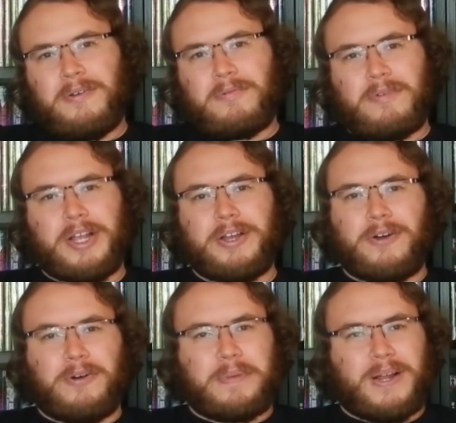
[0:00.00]

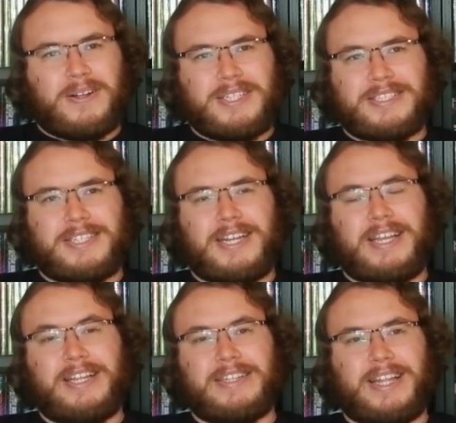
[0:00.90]
Ringo apparently said
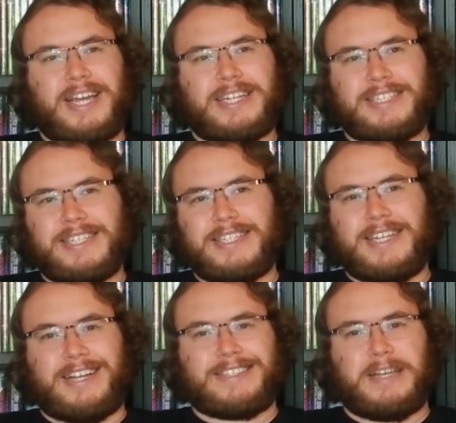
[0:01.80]
he liked it,
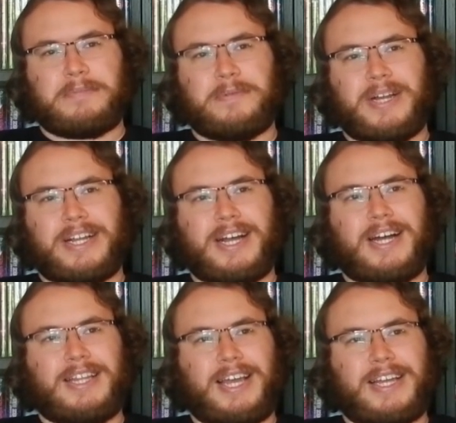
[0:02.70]
except when it
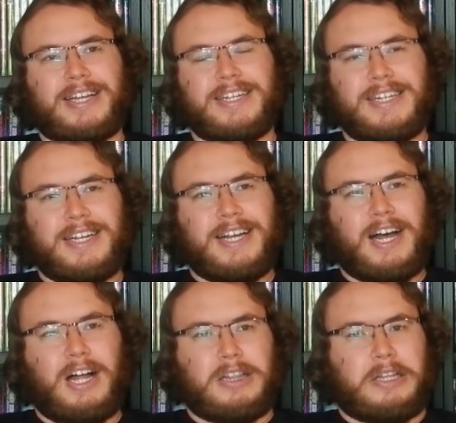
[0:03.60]
got, like,
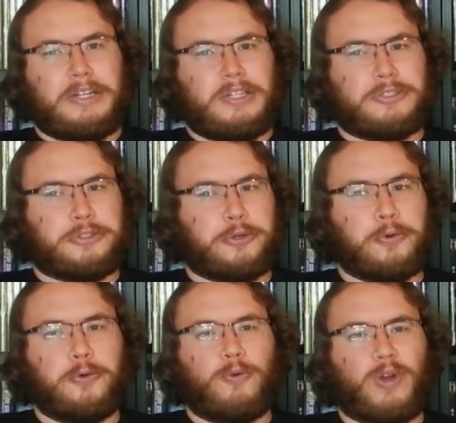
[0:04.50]
a little
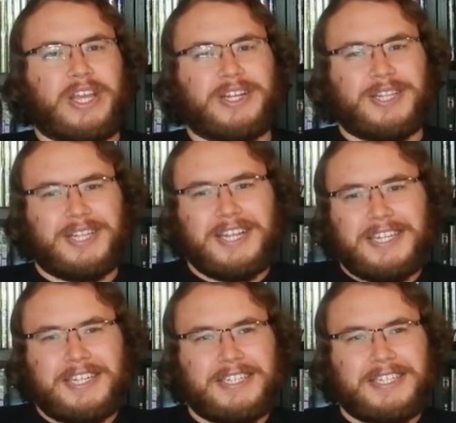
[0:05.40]
too real.